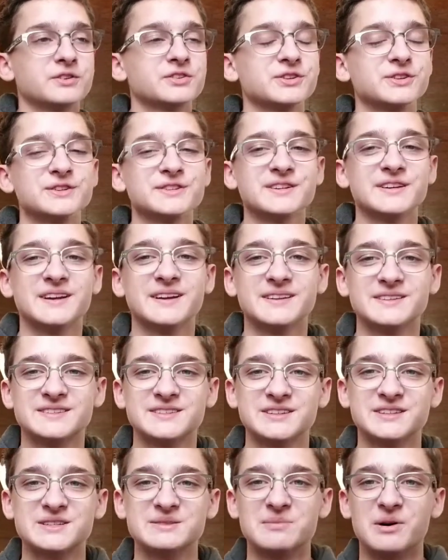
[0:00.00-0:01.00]
as soon as it hit
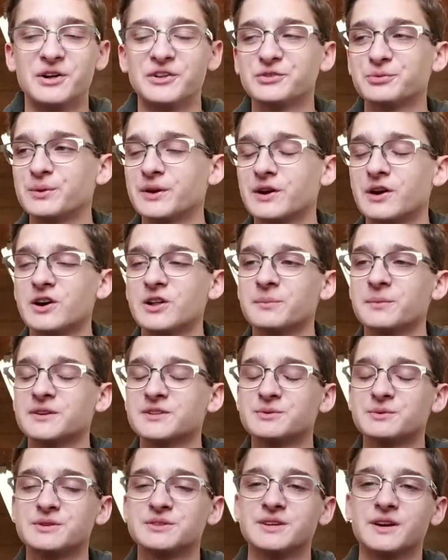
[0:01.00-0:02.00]
6 months, we called him
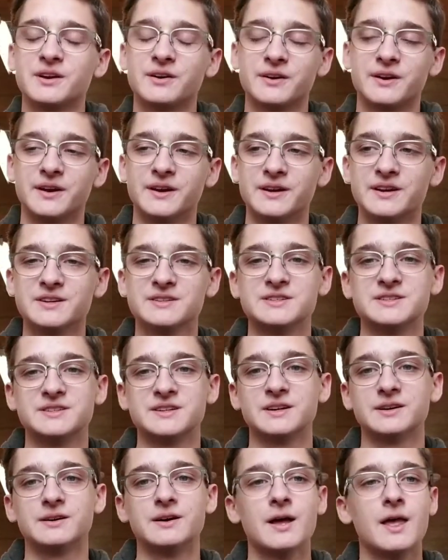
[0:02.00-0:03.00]
and we said, okay, here's the
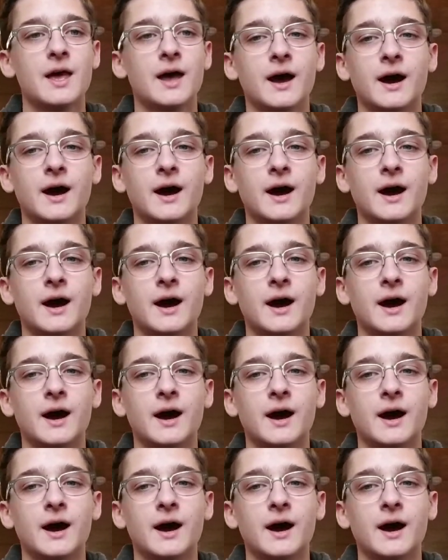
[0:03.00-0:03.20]
deal.